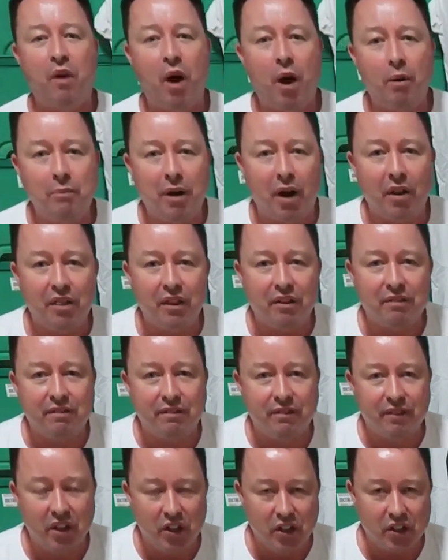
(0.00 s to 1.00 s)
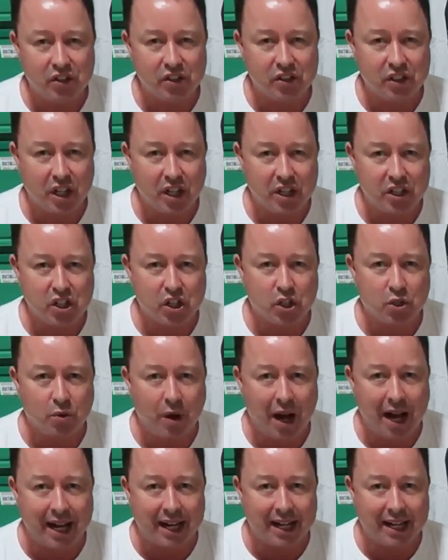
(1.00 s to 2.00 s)
From the first
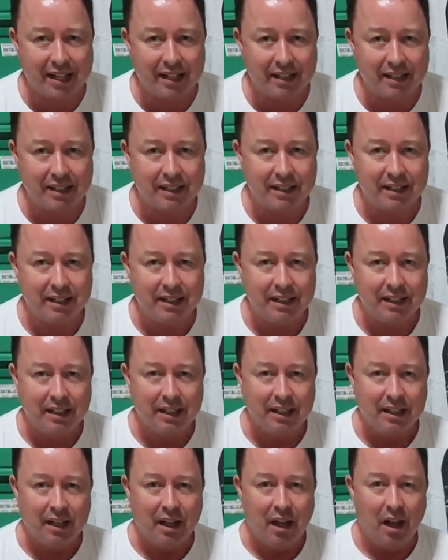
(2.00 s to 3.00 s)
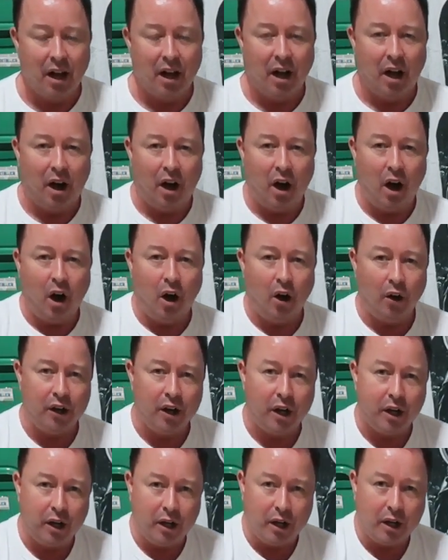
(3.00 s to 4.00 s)
track
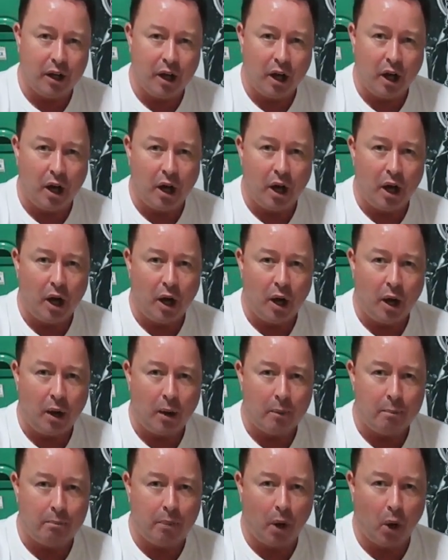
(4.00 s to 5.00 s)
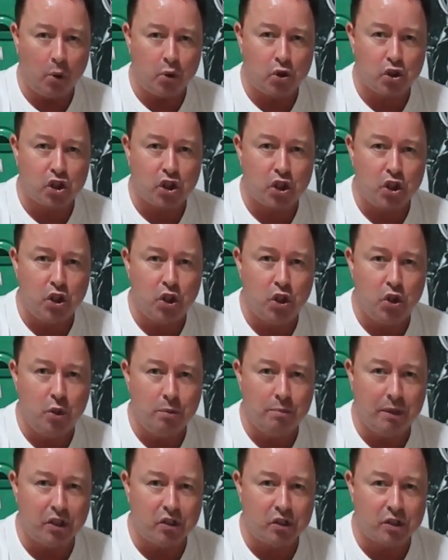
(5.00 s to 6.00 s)
on
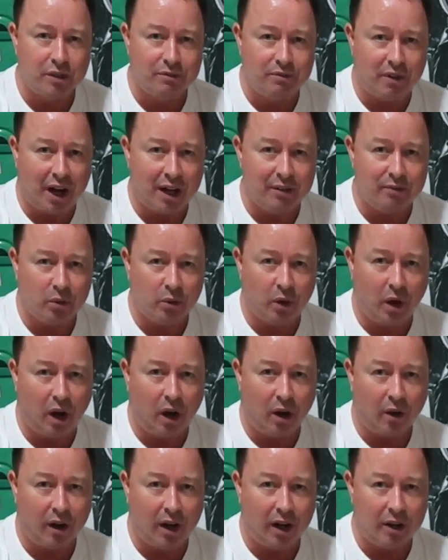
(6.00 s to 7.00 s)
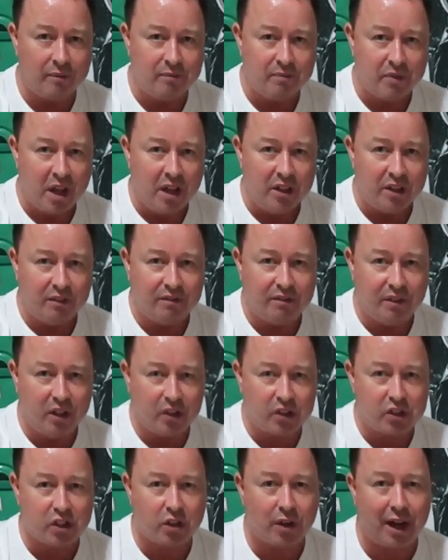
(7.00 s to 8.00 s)
Post-Human Survival Horror.
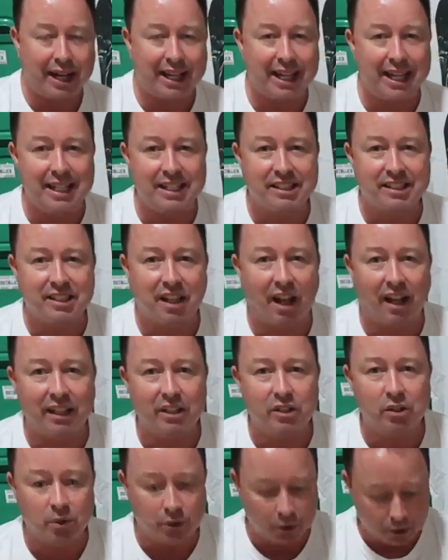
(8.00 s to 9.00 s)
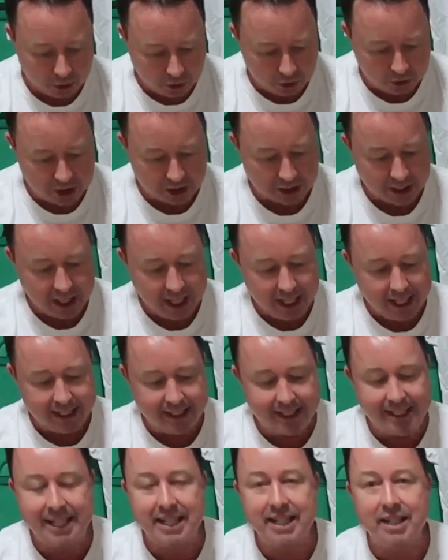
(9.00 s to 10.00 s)
The first track is titled
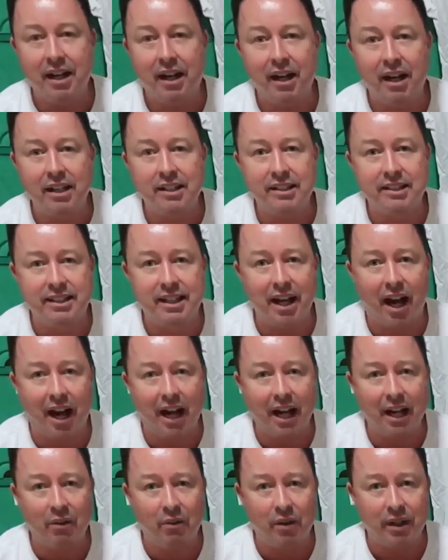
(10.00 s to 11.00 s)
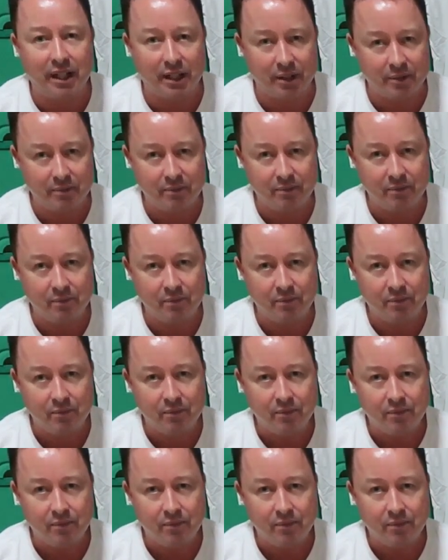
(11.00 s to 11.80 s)
Dear Diary.